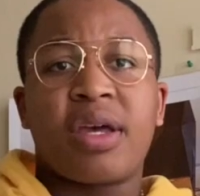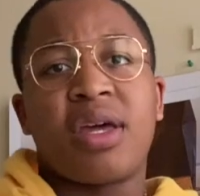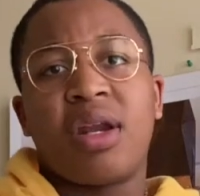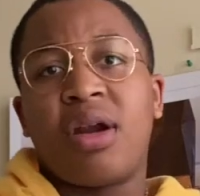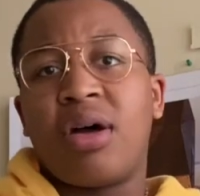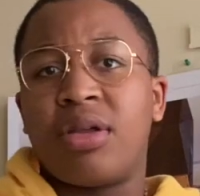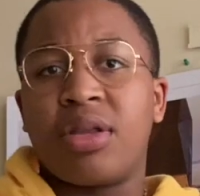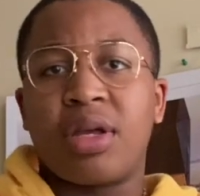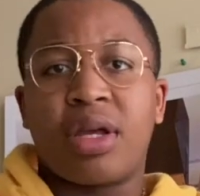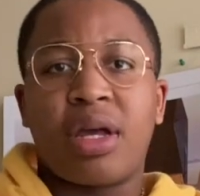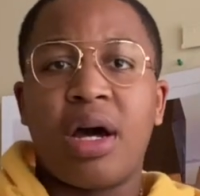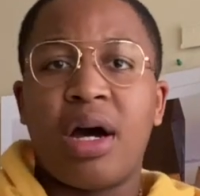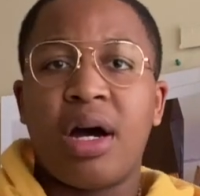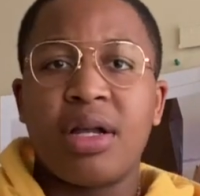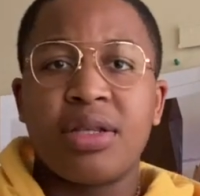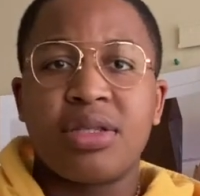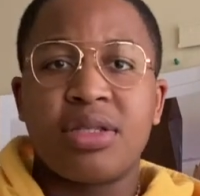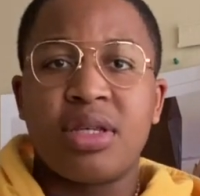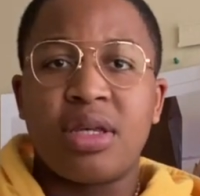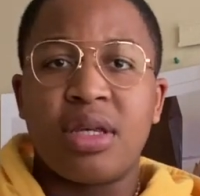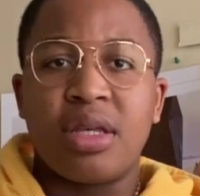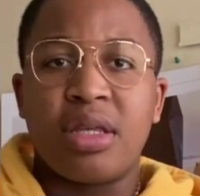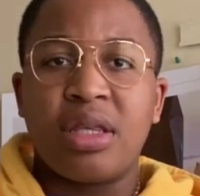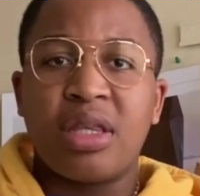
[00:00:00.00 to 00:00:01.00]
at all the
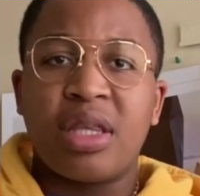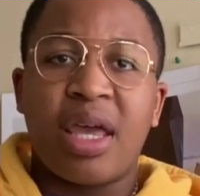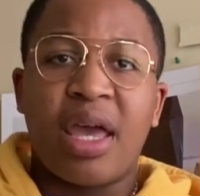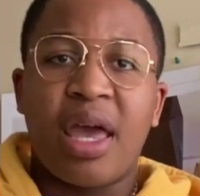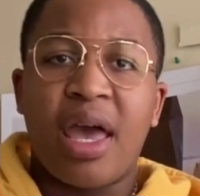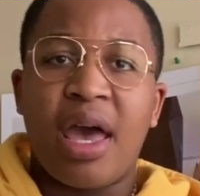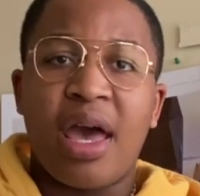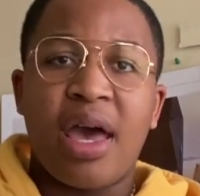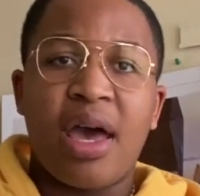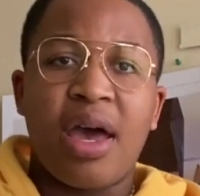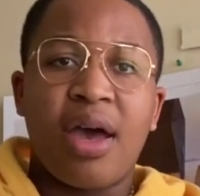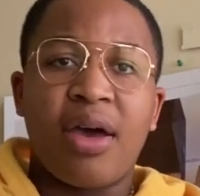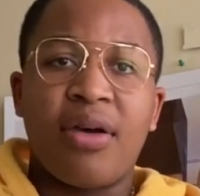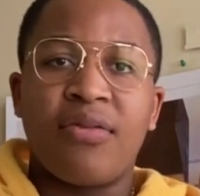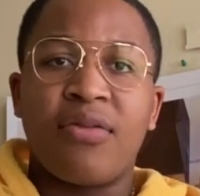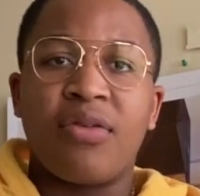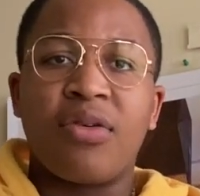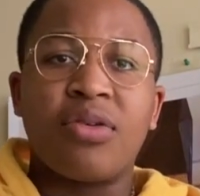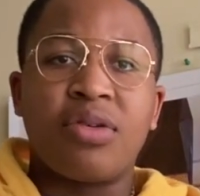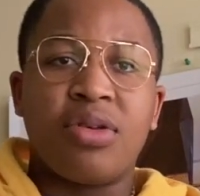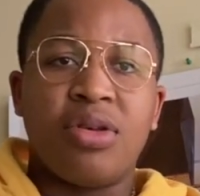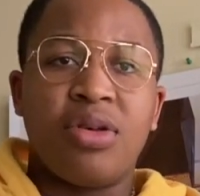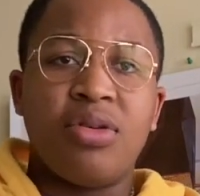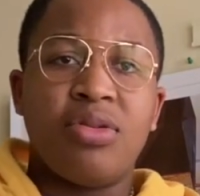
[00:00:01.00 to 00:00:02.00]
content they have
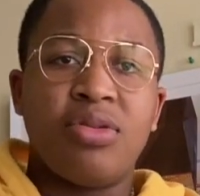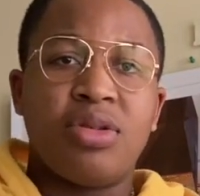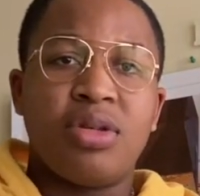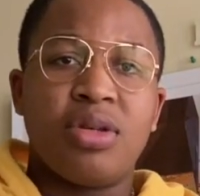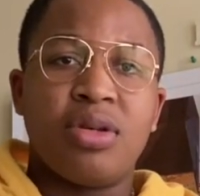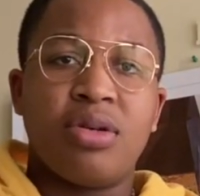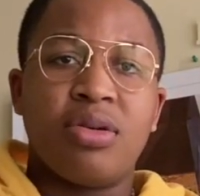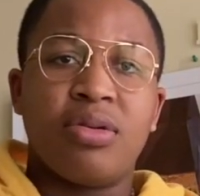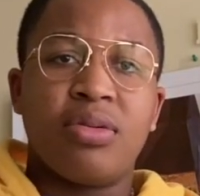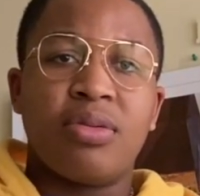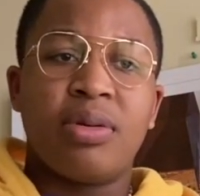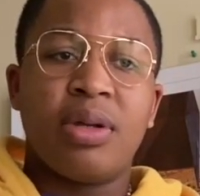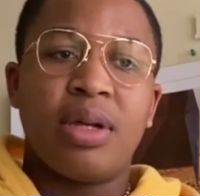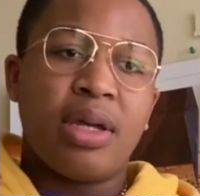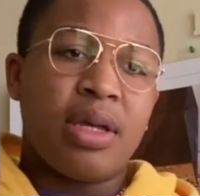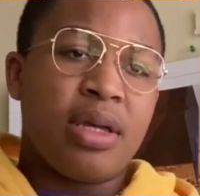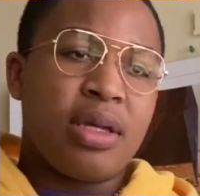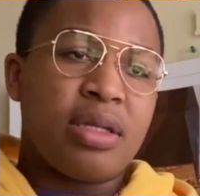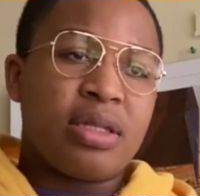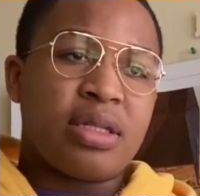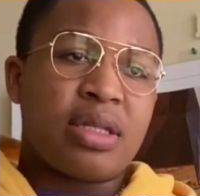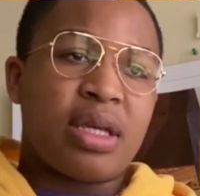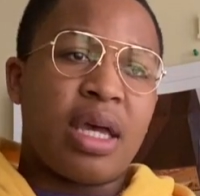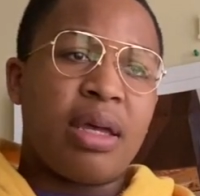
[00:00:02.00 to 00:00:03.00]
on YouTube.
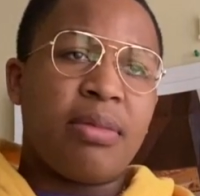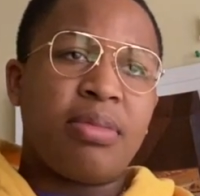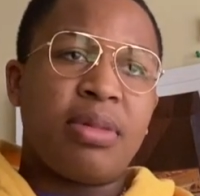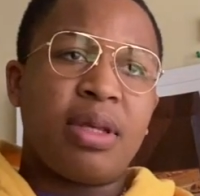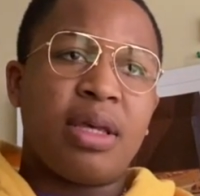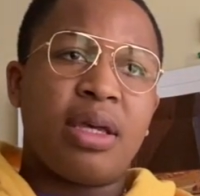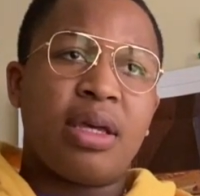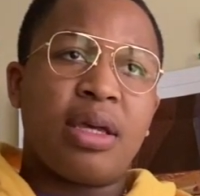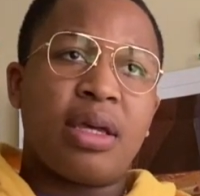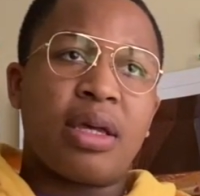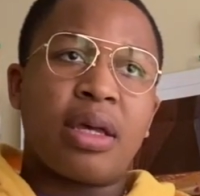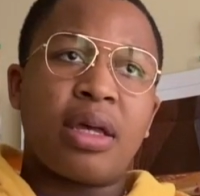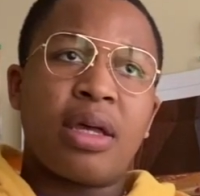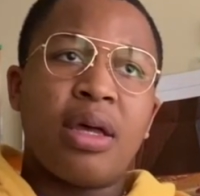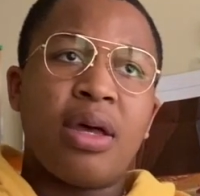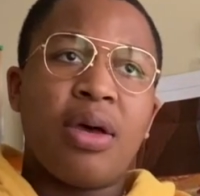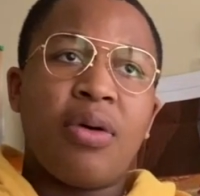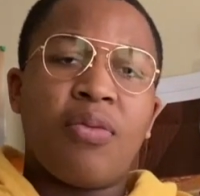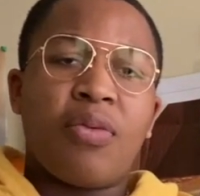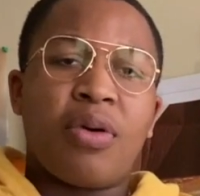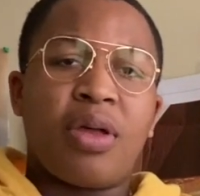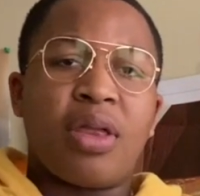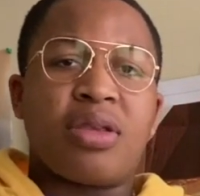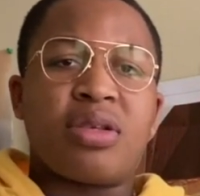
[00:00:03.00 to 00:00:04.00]
Same thing
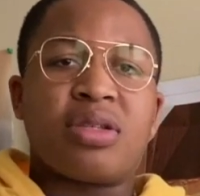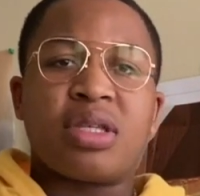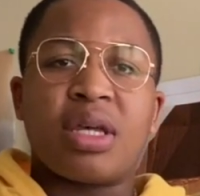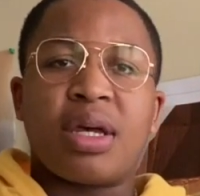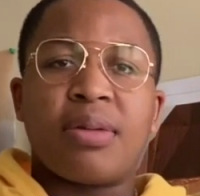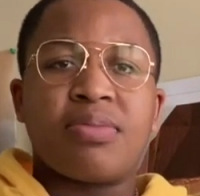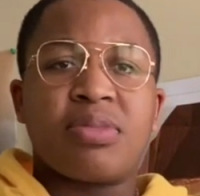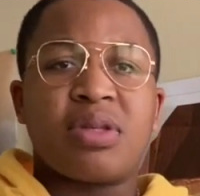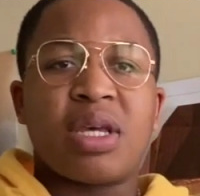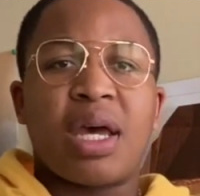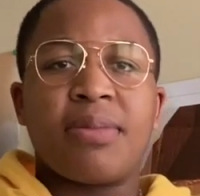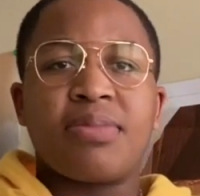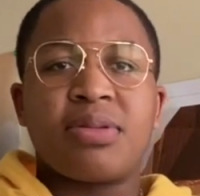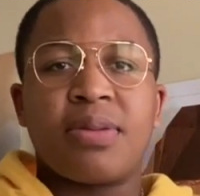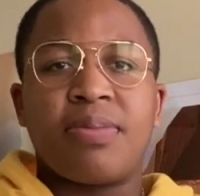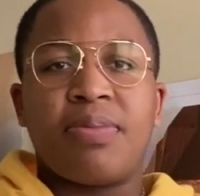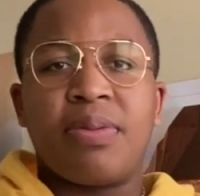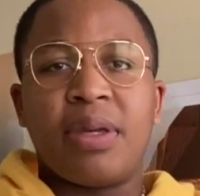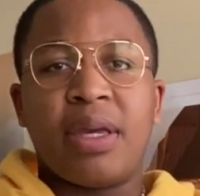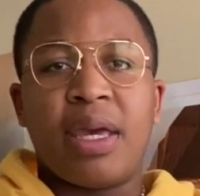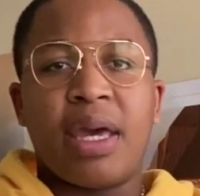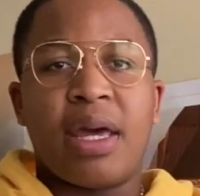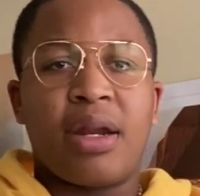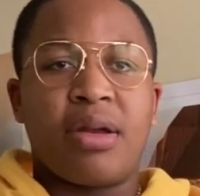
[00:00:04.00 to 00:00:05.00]
with some types of
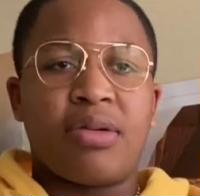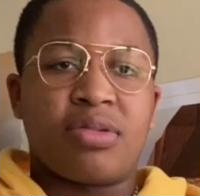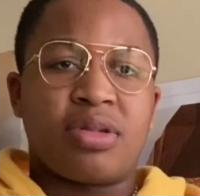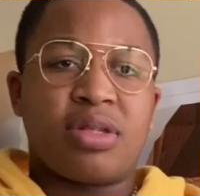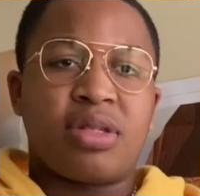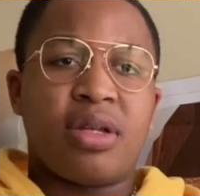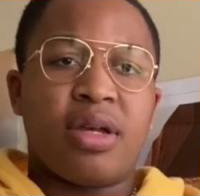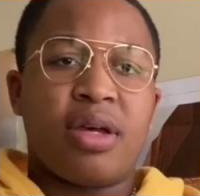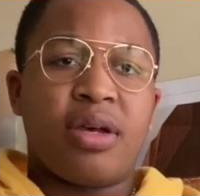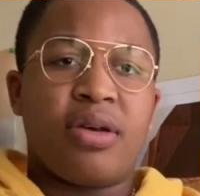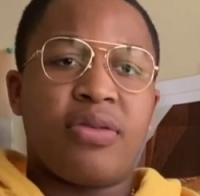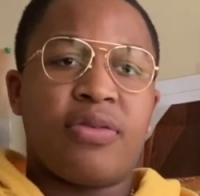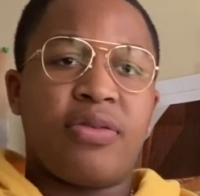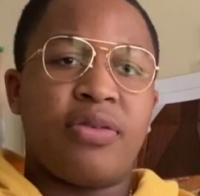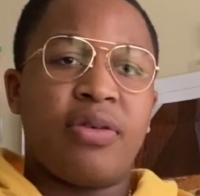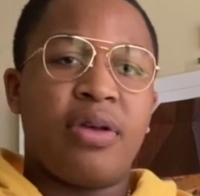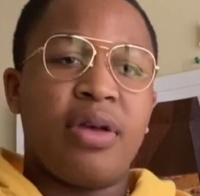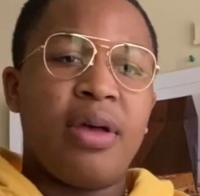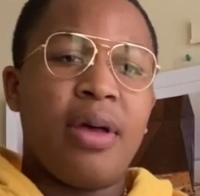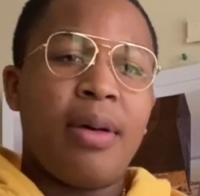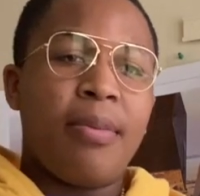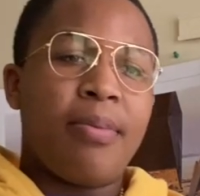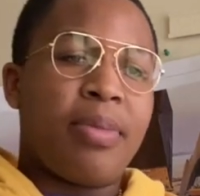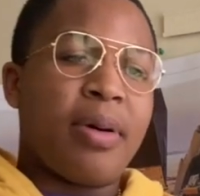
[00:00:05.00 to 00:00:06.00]
piano stuff.
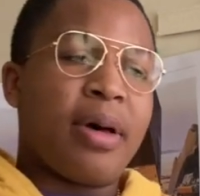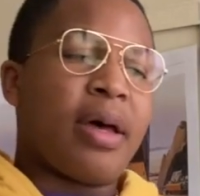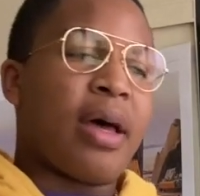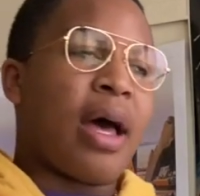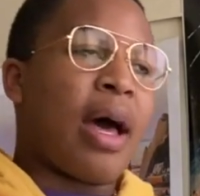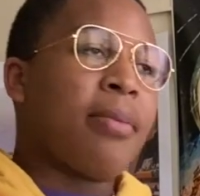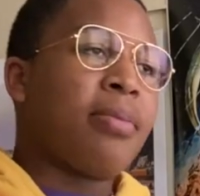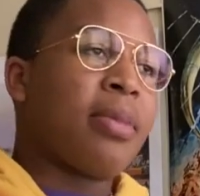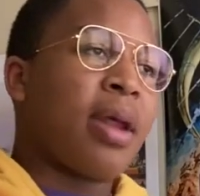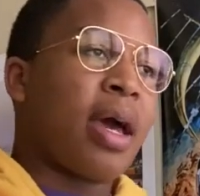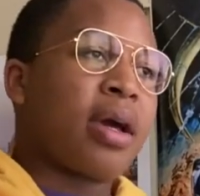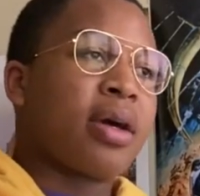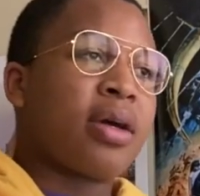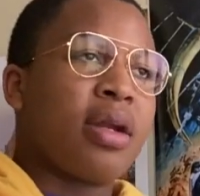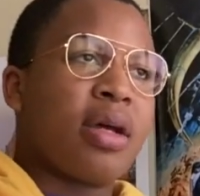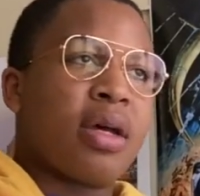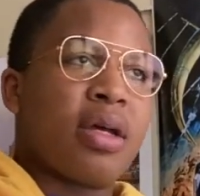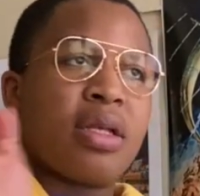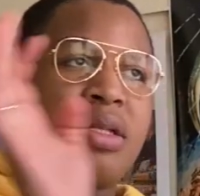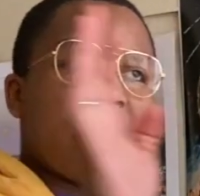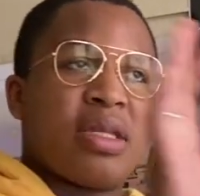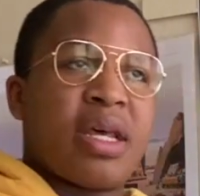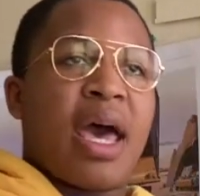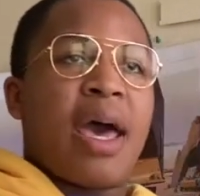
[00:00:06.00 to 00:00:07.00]
But I'm not going to
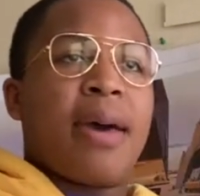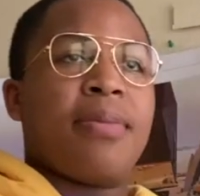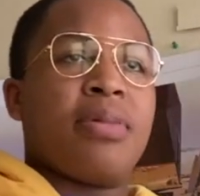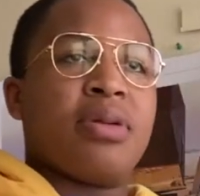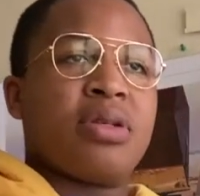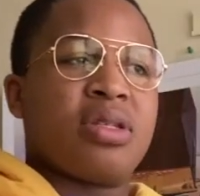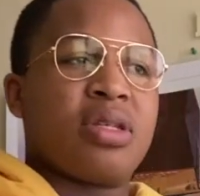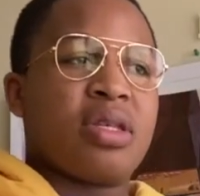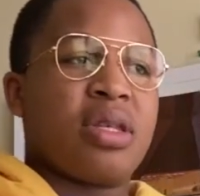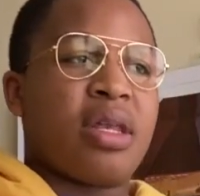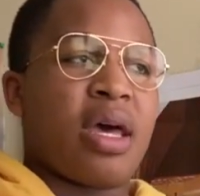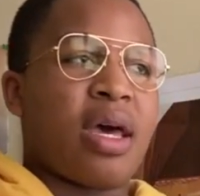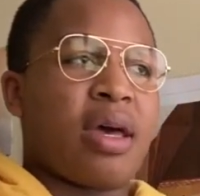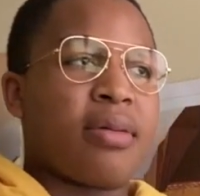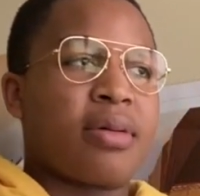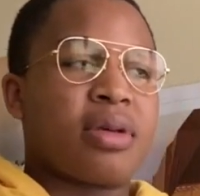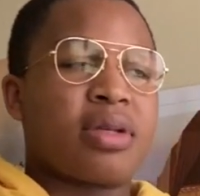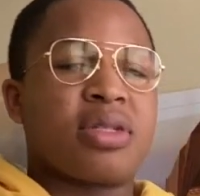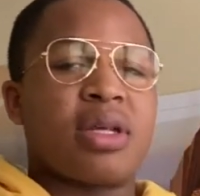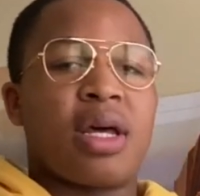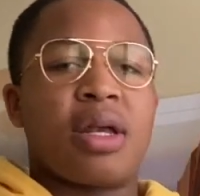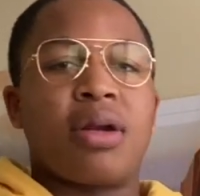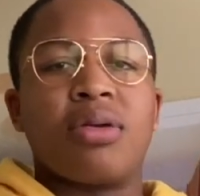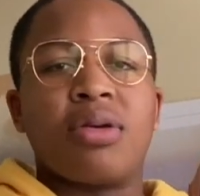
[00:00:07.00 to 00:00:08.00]
dab into that
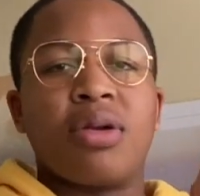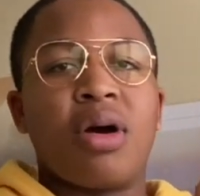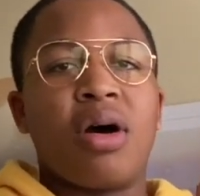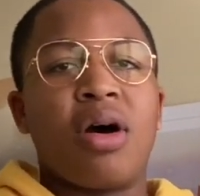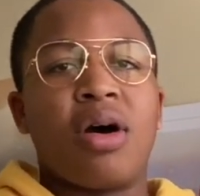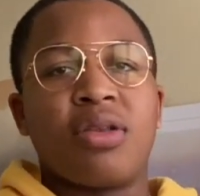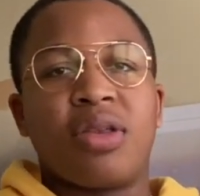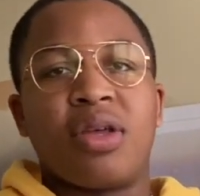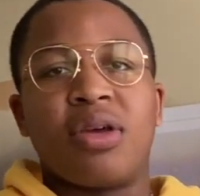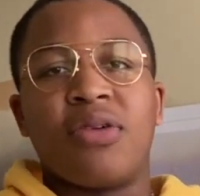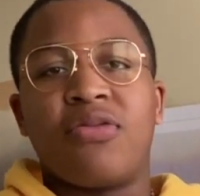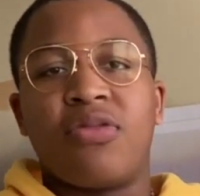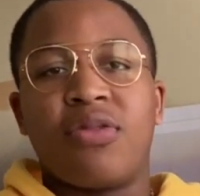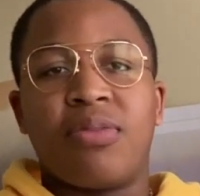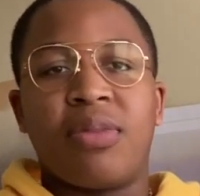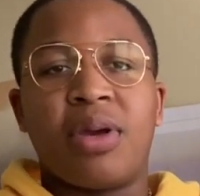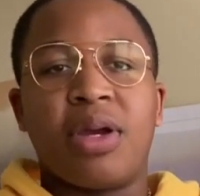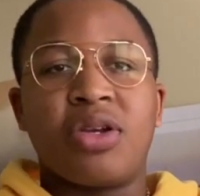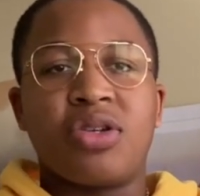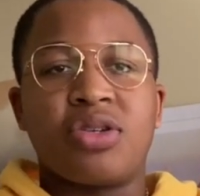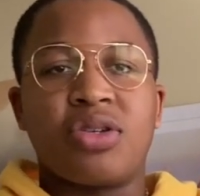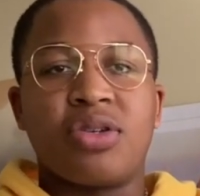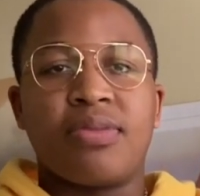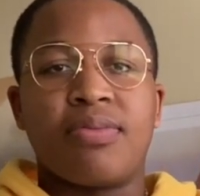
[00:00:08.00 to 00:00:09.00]
because I don't know all the
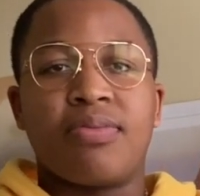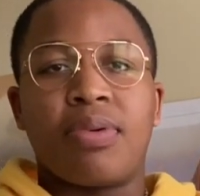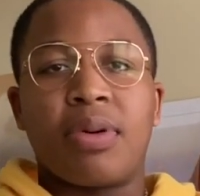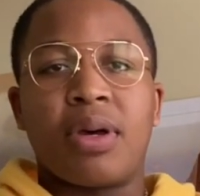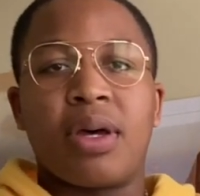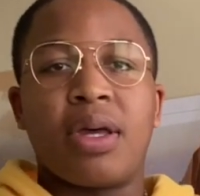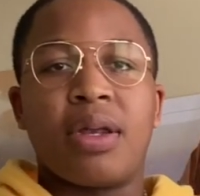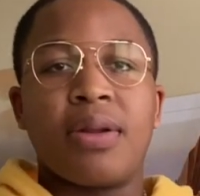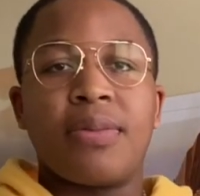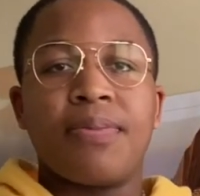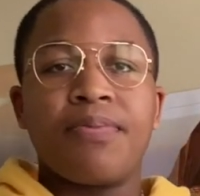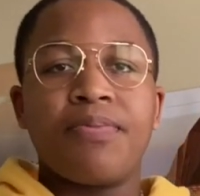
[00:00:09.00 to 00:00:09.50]
information. But